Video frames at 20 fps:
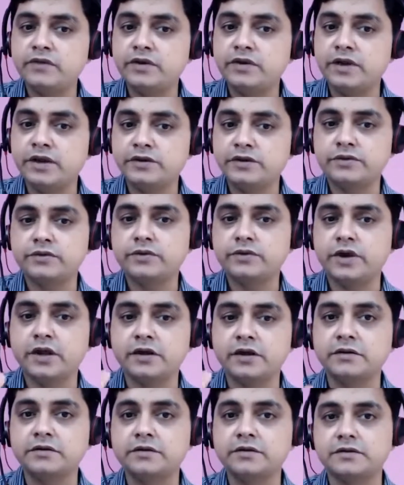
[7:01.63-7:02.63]
as you can.
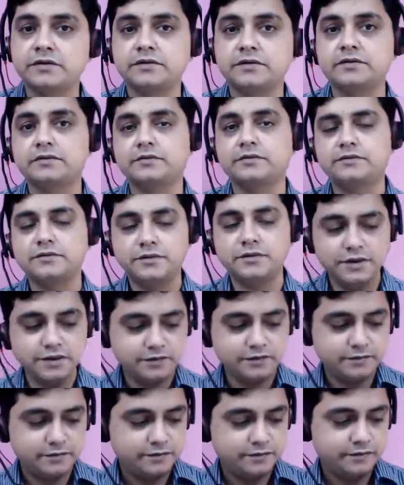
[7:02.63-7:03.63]
Okay?
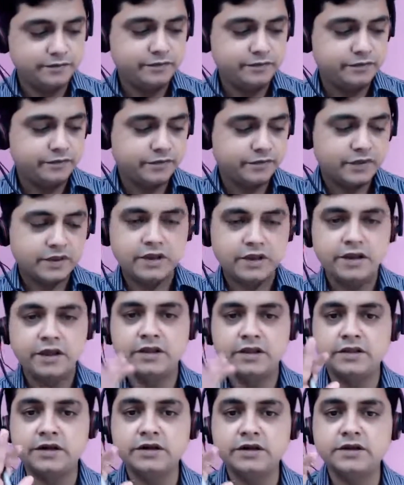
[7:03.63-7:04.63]
And
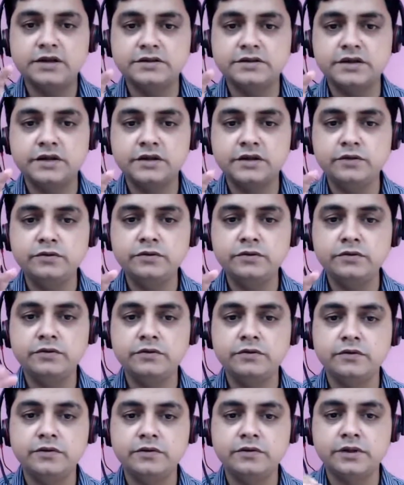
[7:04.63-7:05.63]

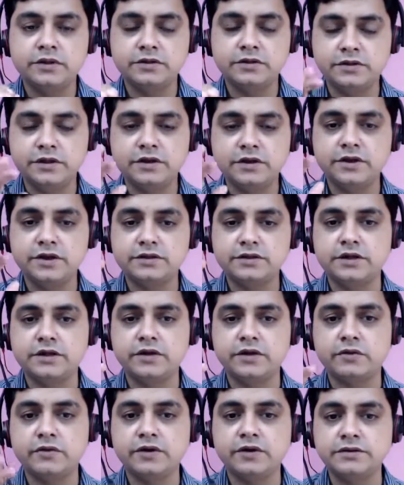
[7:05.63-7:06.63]
the third
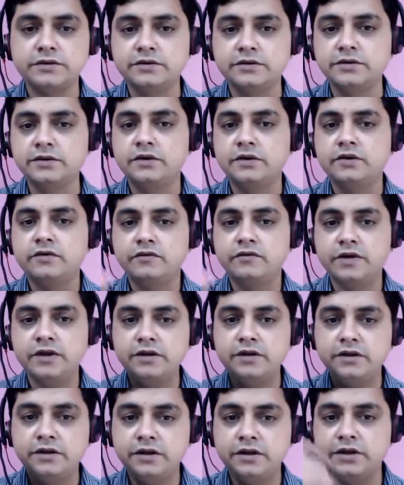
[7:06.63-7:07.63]
crescendo was when
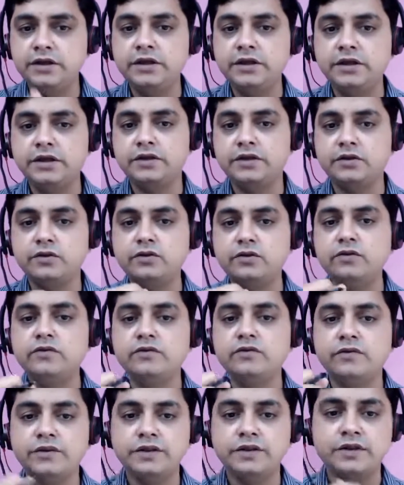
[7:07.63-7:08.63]
he hit you
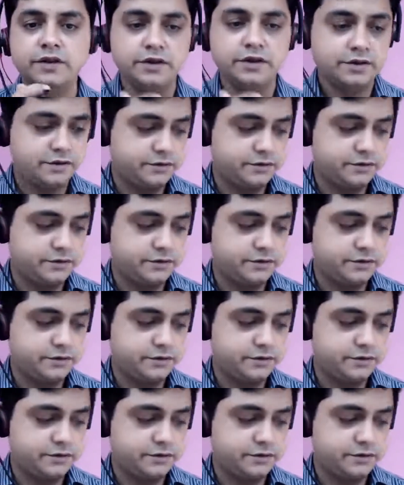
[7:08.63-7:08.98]
physically.